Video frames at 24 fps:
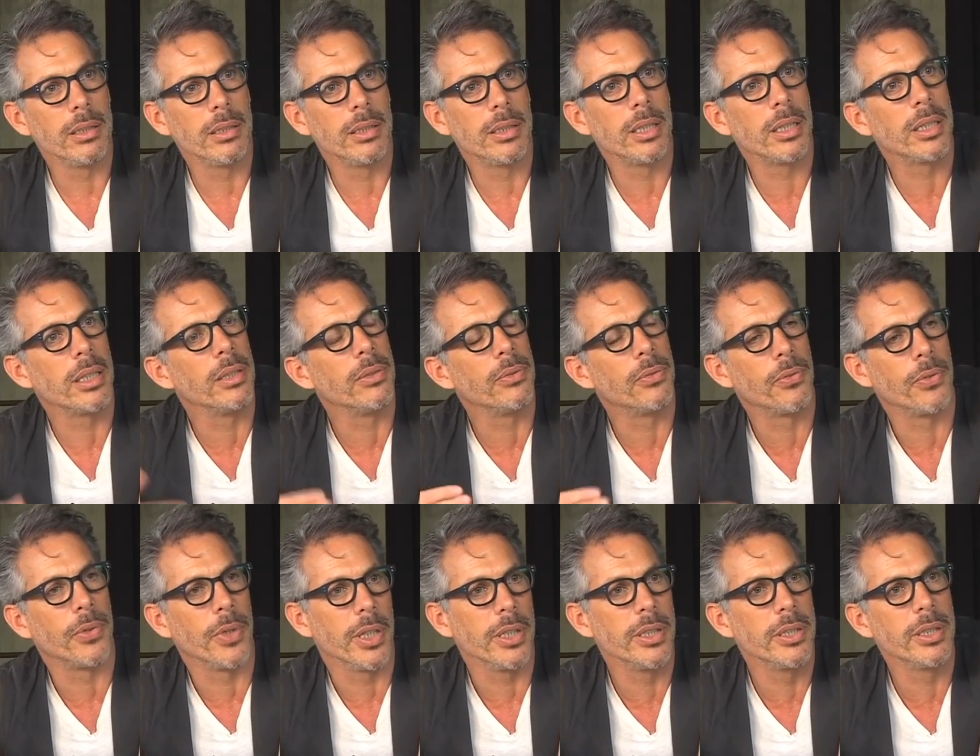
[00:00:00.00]
to
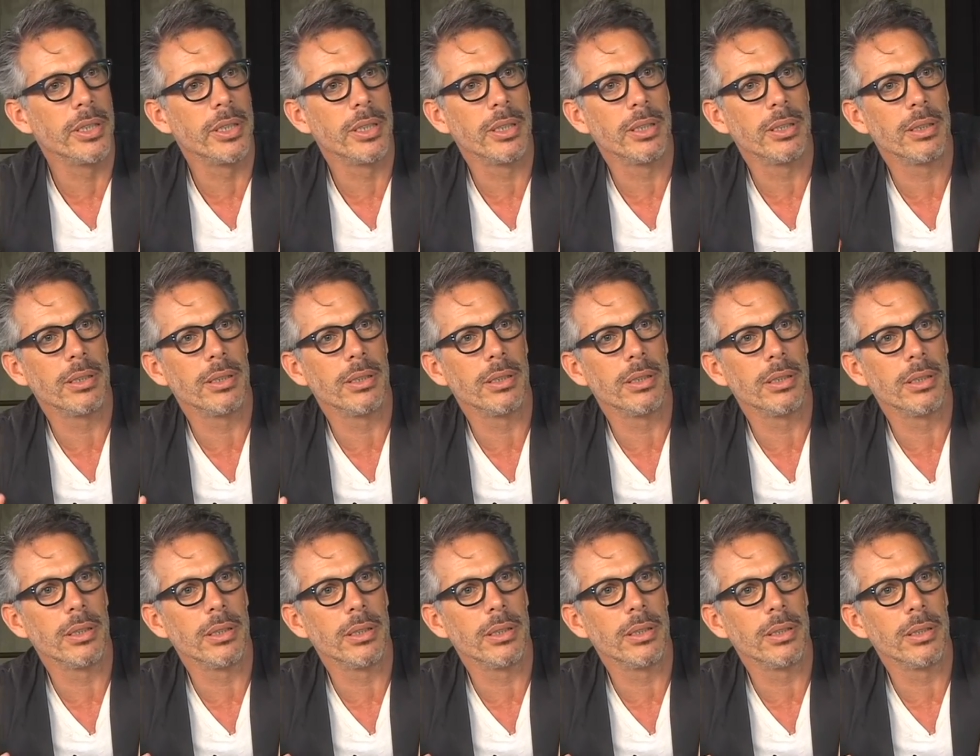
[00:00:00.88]
confront
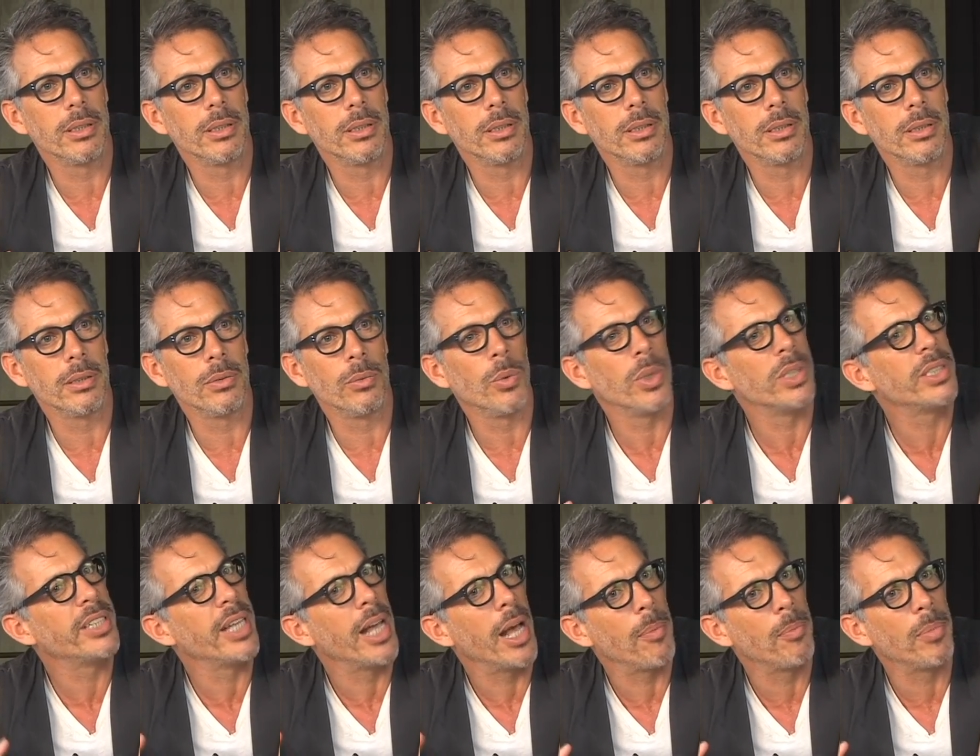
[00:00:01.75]

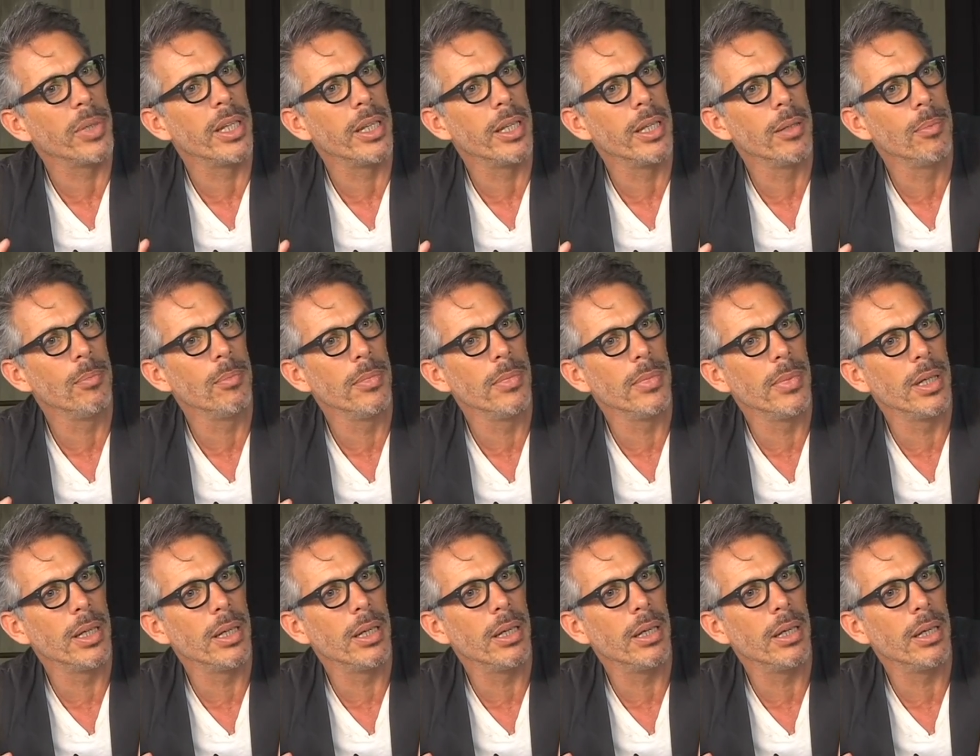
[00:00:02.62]
what's happened to them